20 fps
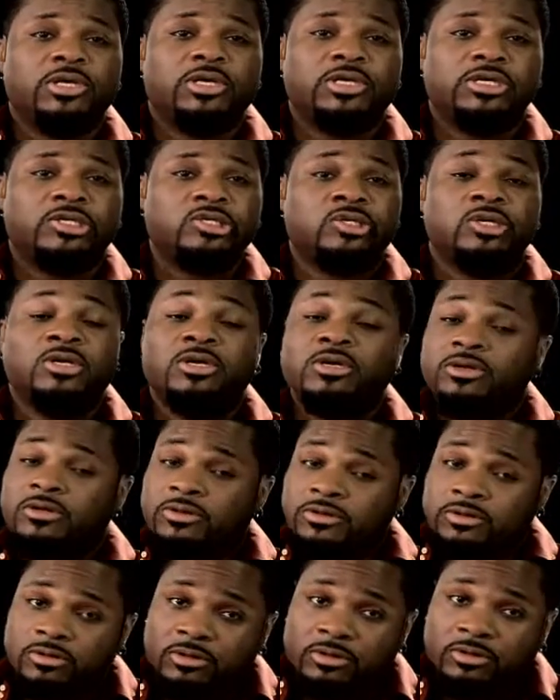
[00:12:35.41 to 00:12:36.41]
because
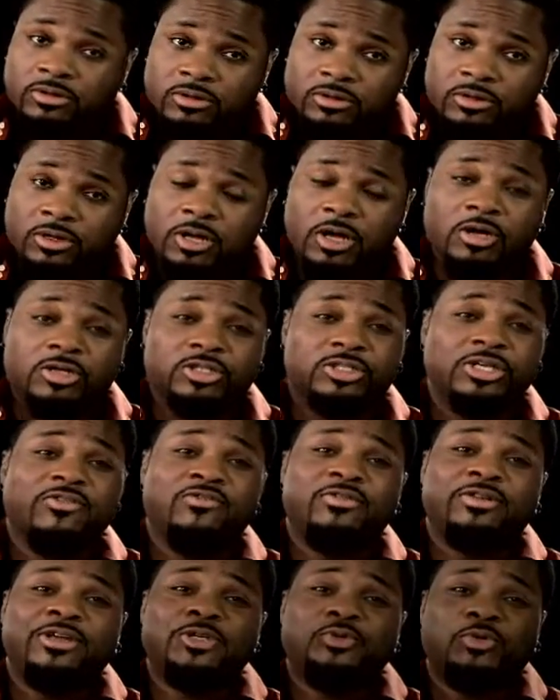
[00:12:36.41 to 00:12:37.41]

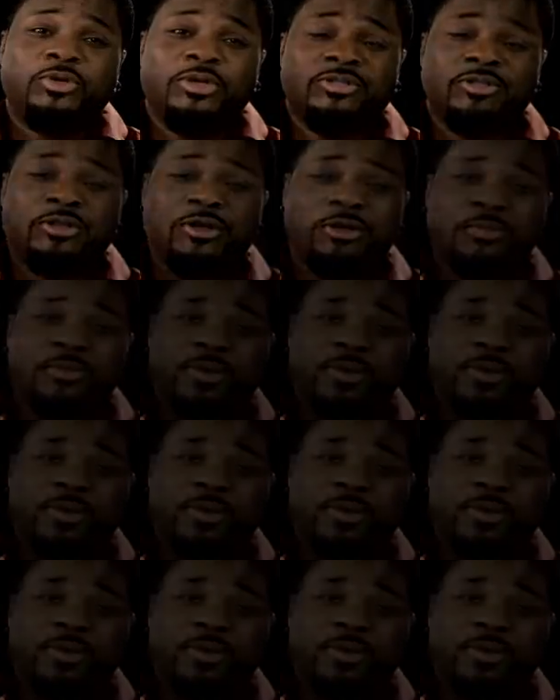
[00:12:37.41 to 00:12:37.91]
longevity is what it's all